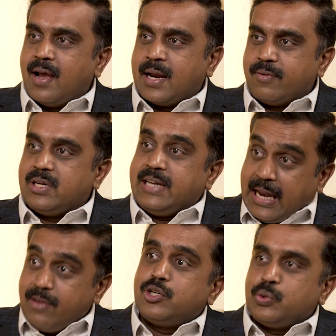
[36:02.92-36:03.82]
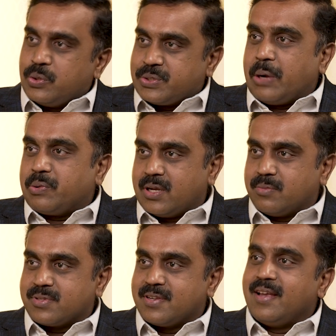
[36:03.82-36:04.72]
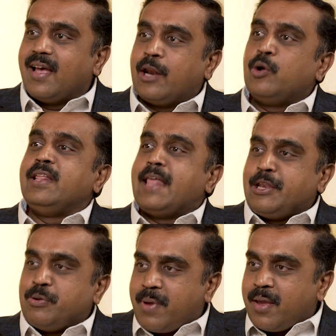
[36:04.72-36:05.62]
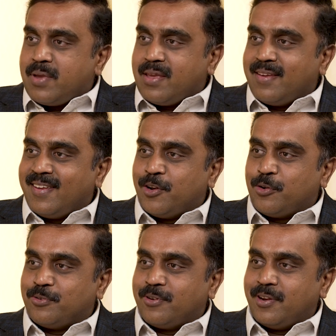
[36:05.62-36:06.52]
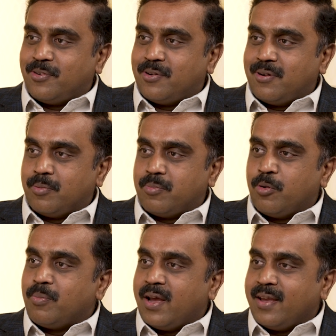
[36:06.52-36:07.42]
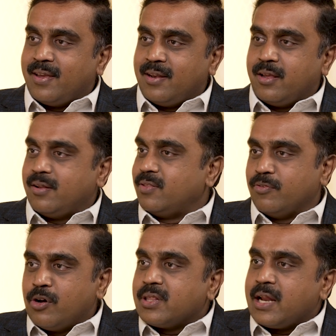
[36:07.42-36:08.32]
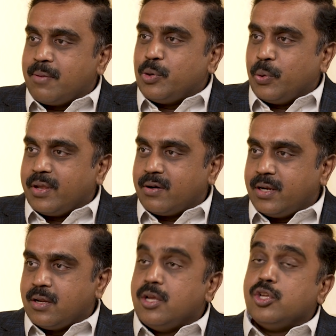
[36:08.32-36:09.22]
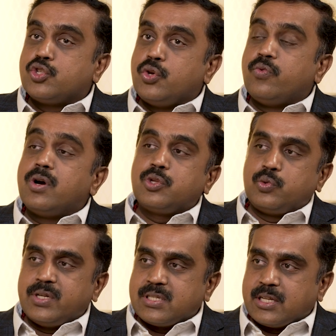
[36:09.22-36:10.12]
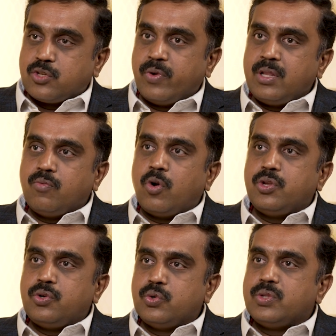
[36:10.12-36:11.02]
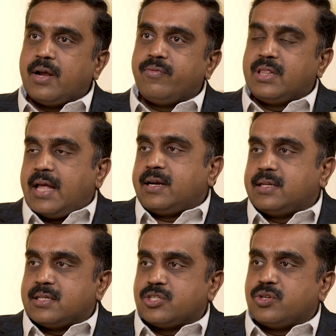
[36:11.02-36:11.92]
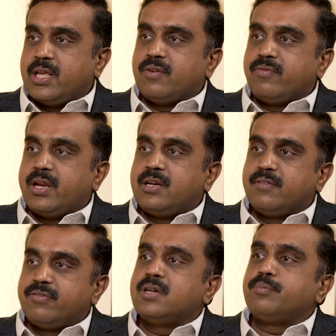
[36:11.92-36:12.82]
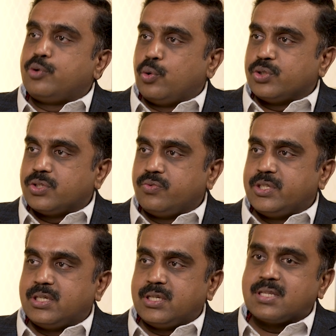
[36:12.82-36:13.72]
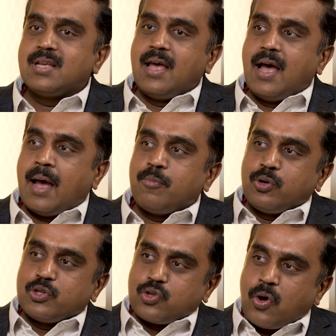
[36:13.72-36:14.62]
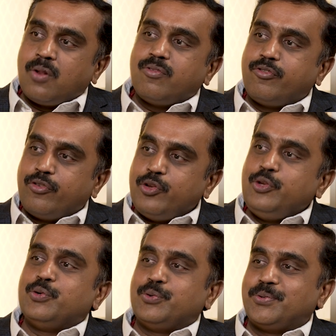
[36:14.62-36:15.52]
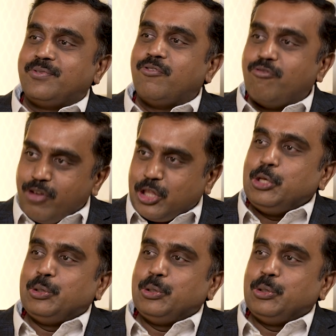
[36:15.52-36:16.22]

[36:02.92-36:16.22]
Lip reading: and I will deliver to those outcomes, and only then you pay me, on my in the work that I'm doing, right? So you work towards that. So what you do with that is you take a very different approach, which is I'm going to solve for you, with